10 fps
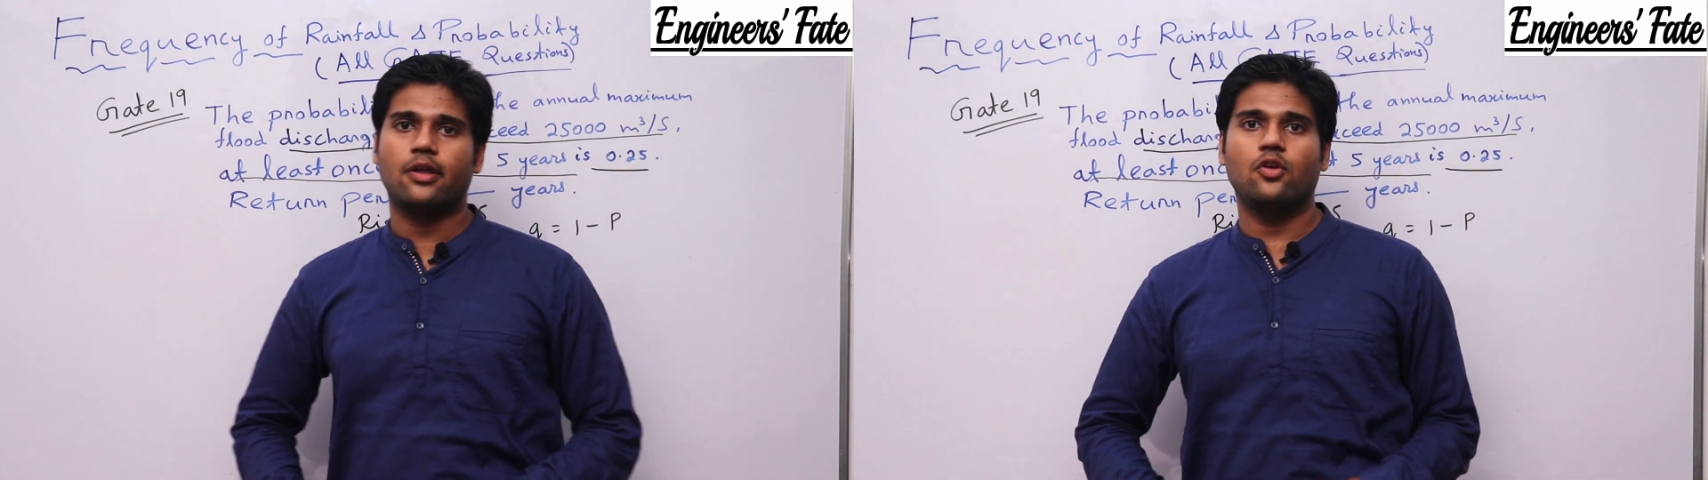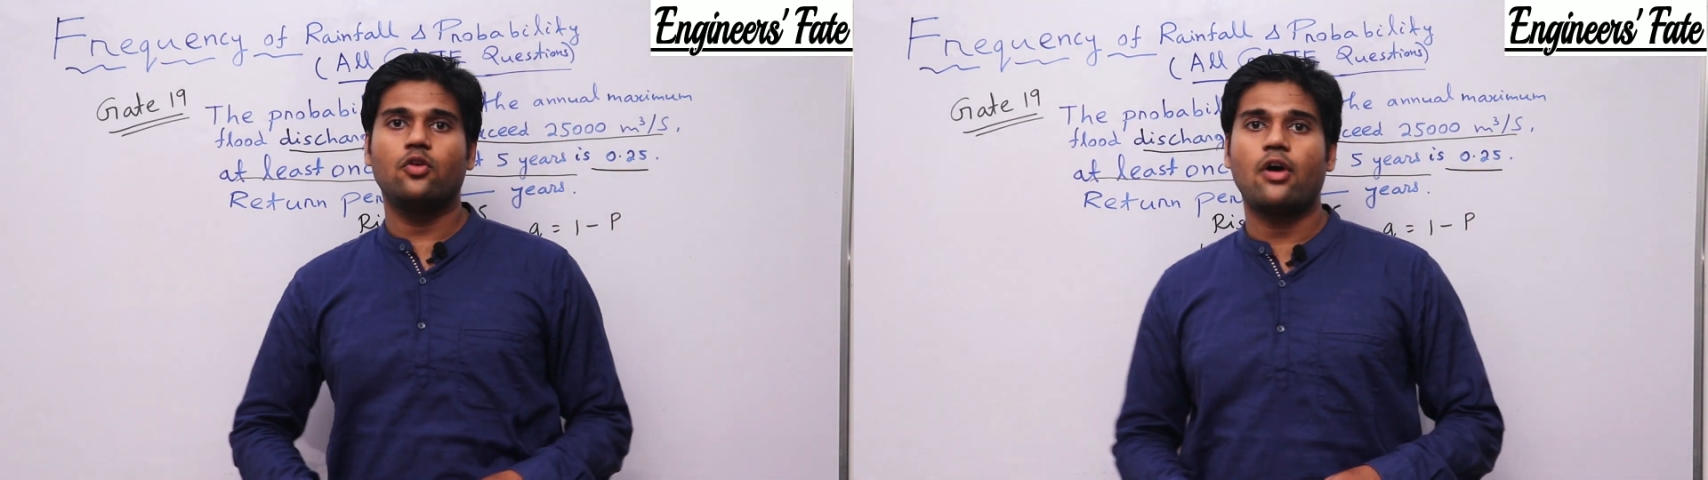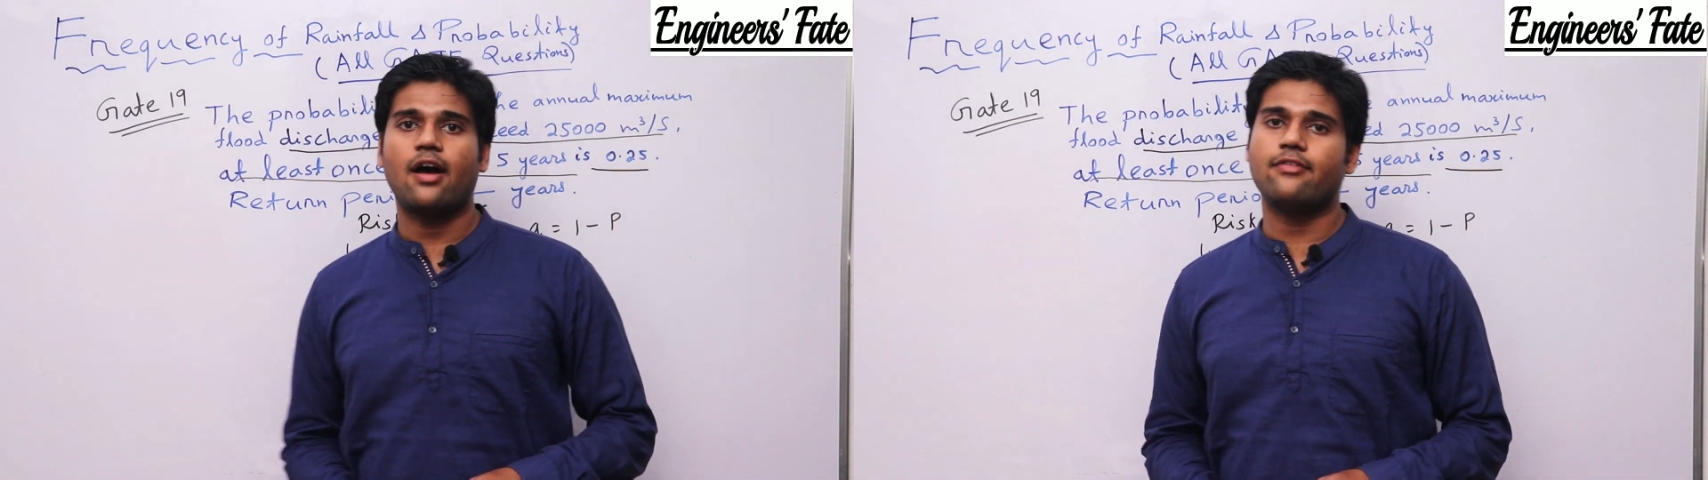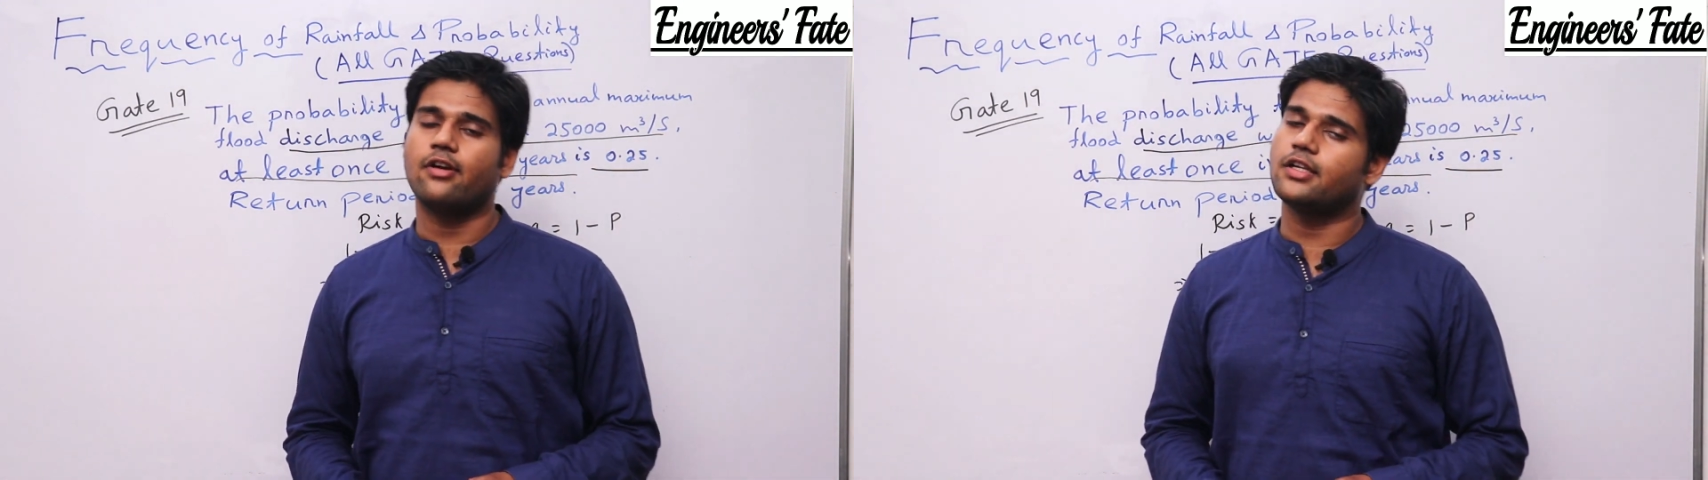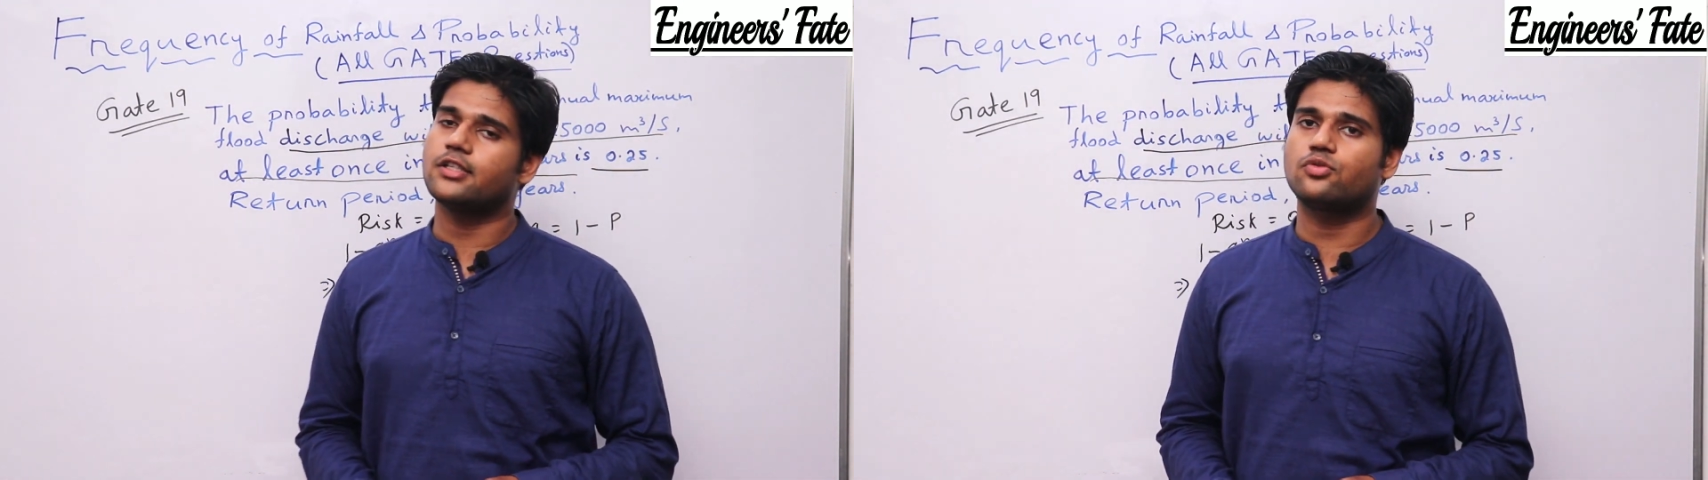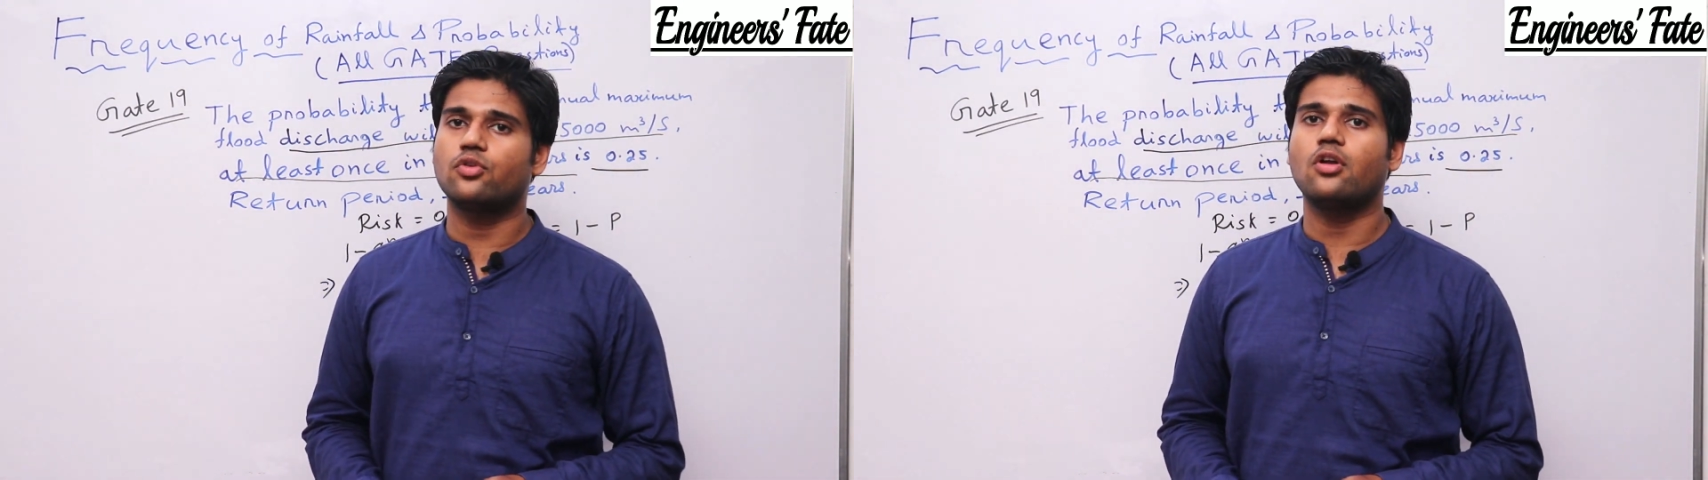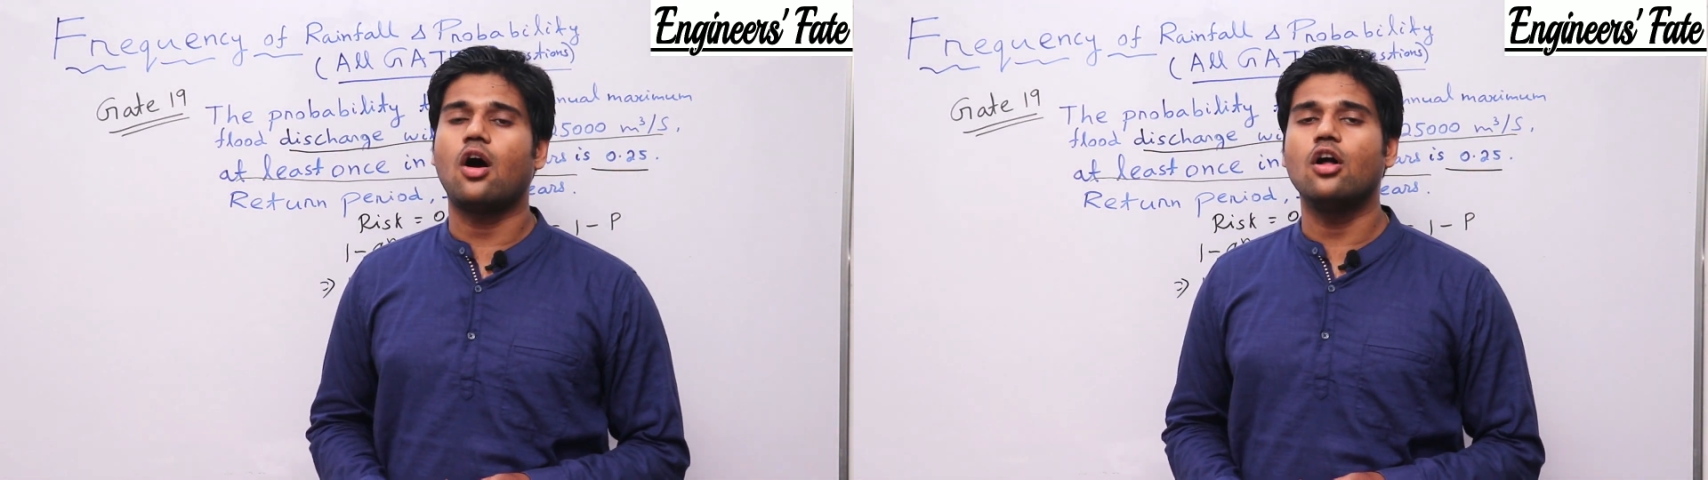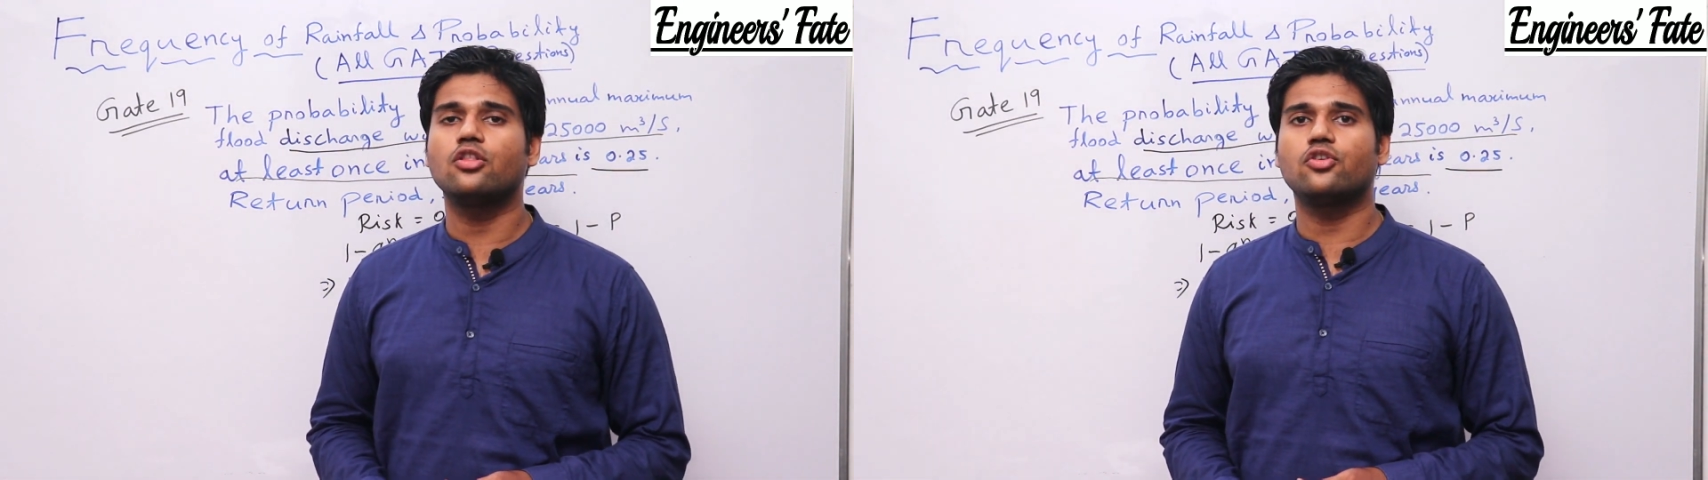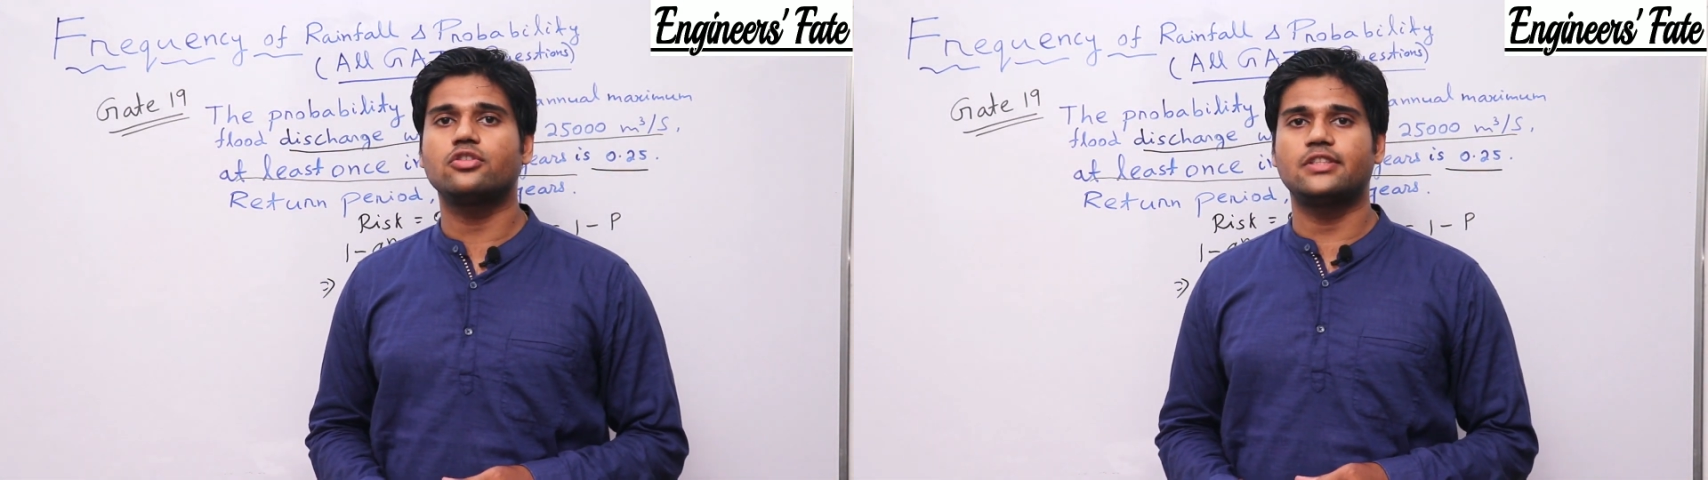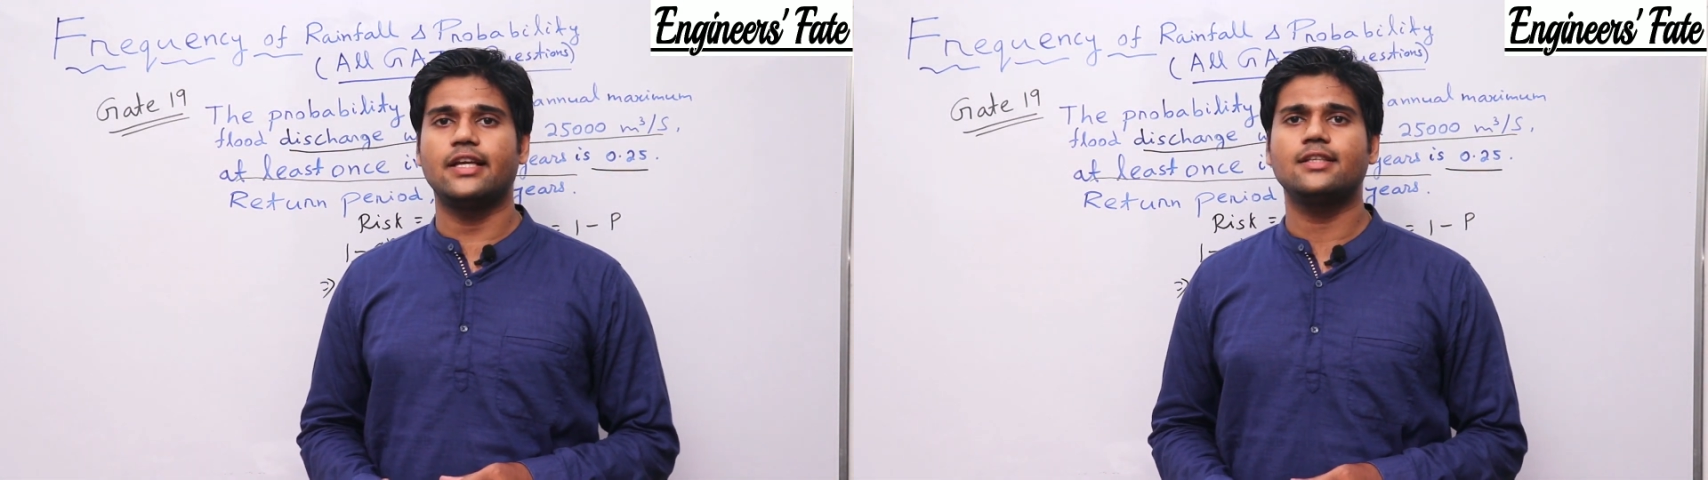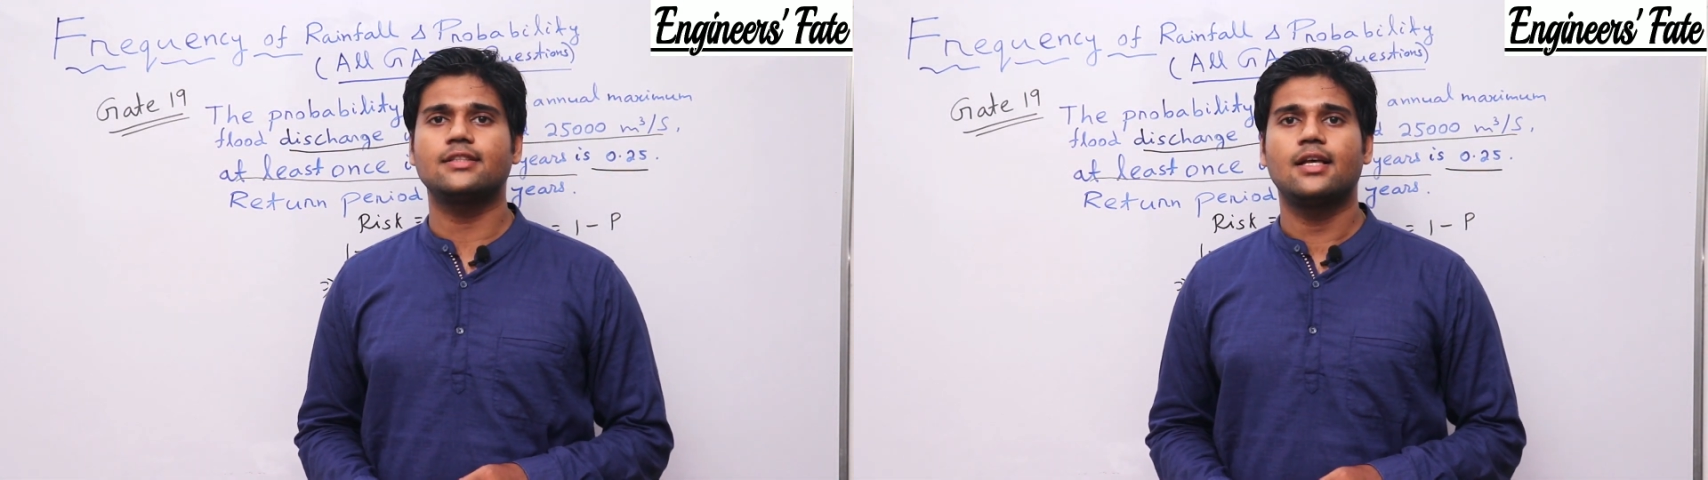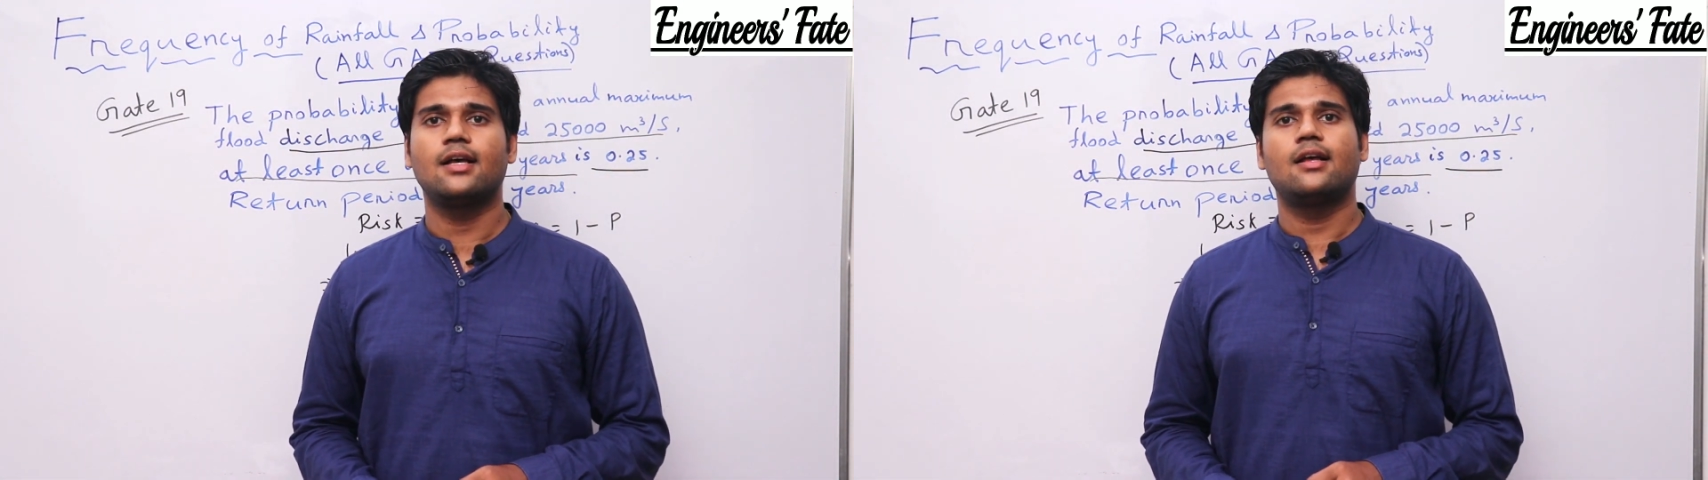you have understood all those things.